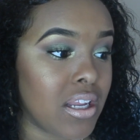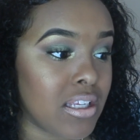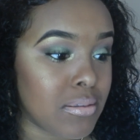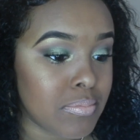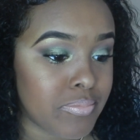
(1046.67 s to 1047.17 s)

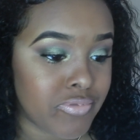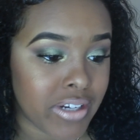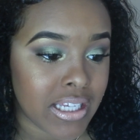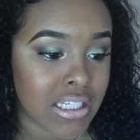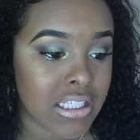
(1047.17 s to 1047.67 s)
I'm
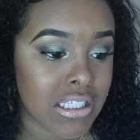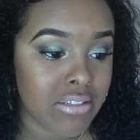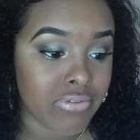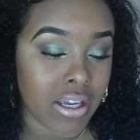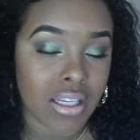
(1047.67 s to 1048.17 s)
finally
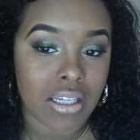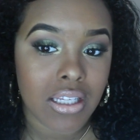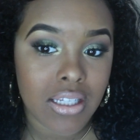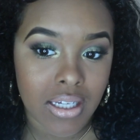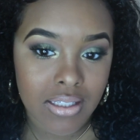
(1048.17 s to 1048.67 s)

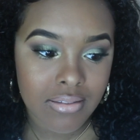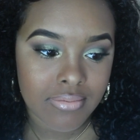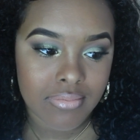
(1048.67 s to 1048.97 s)
done.